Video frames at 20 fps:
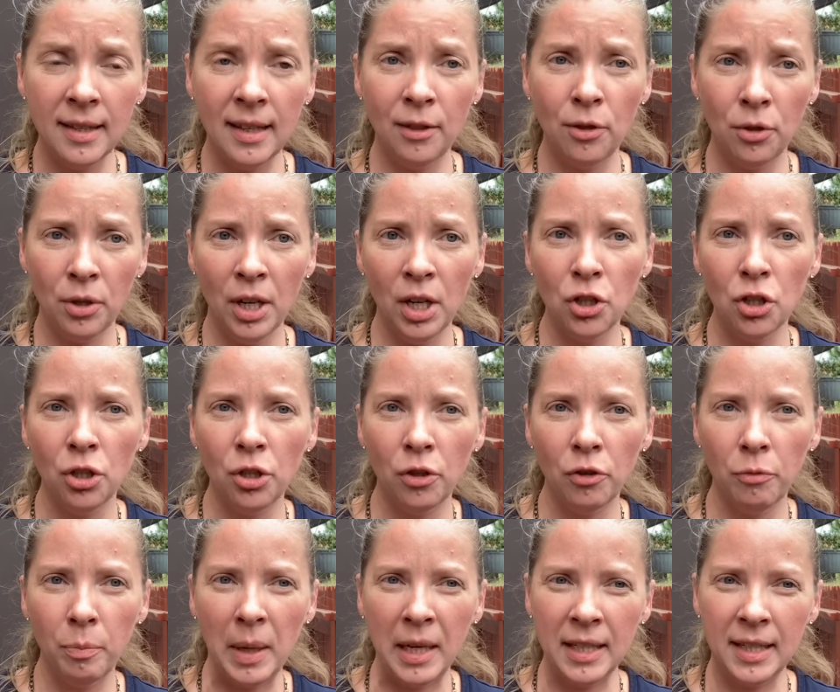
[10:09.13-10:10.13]
duration of
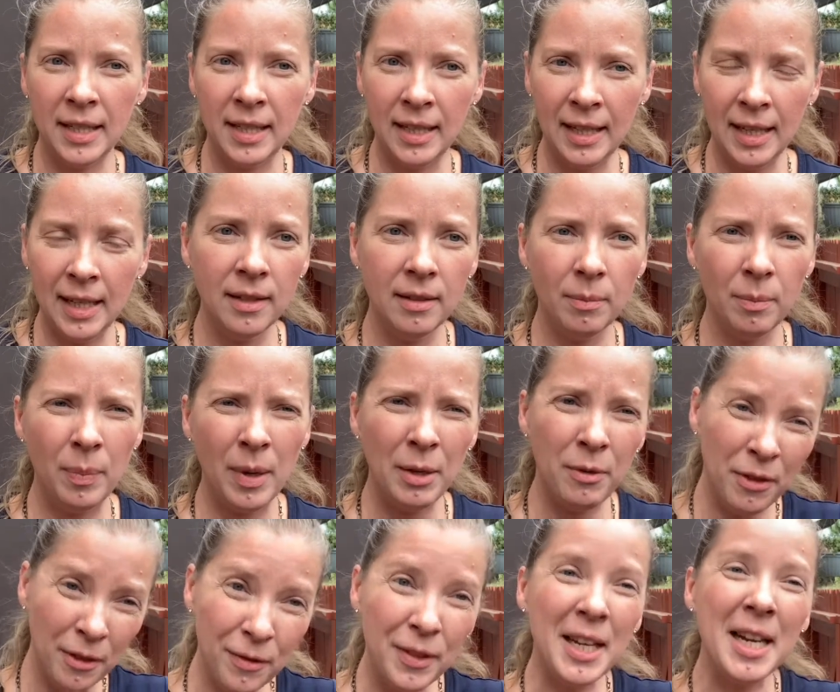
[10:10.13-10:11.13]
my sleep by
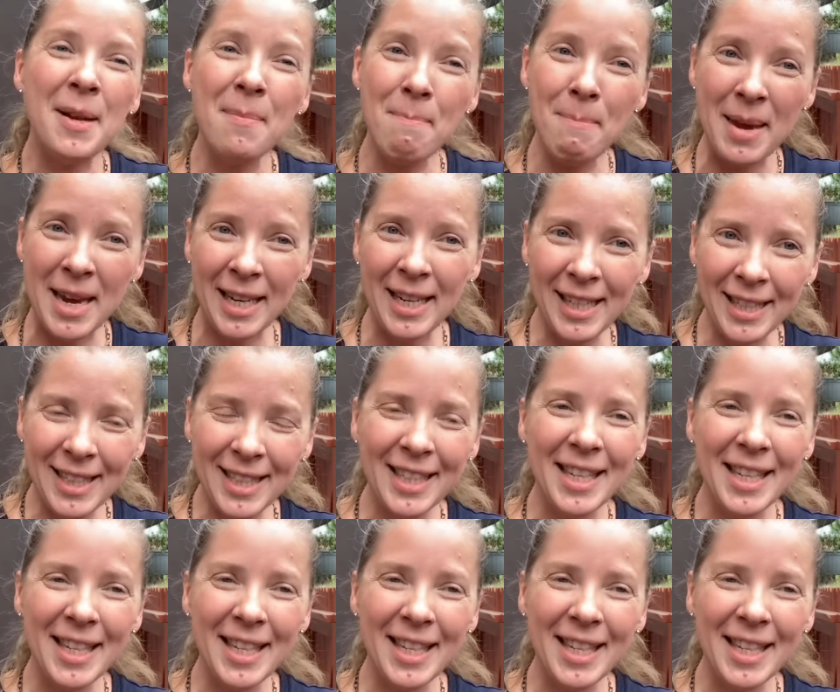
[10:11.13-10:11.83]
15 minutes